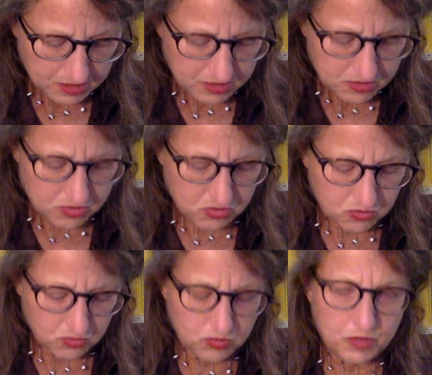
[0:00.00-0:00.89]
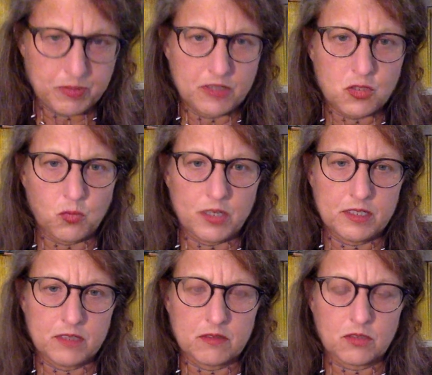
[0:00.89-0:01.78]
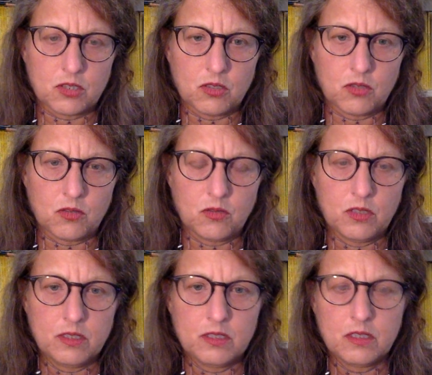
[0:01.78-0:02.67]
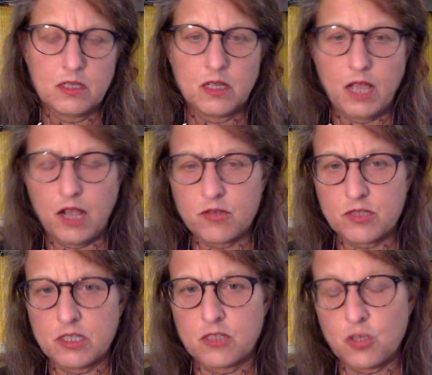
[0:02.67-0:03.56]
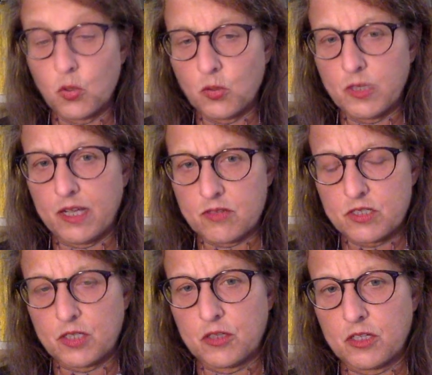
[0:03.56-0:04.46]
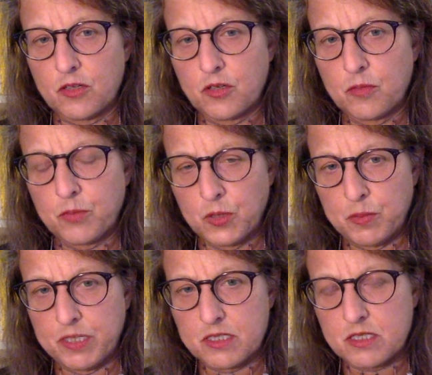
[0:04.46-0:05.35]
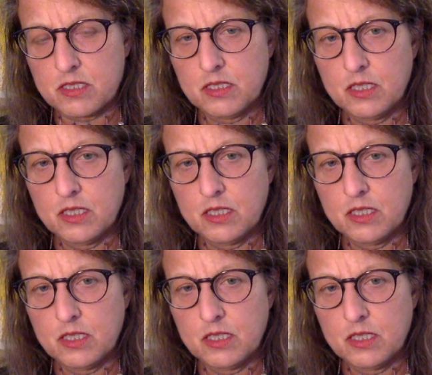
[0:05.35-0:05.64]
So compared to 1 year ago, housing, total housing permits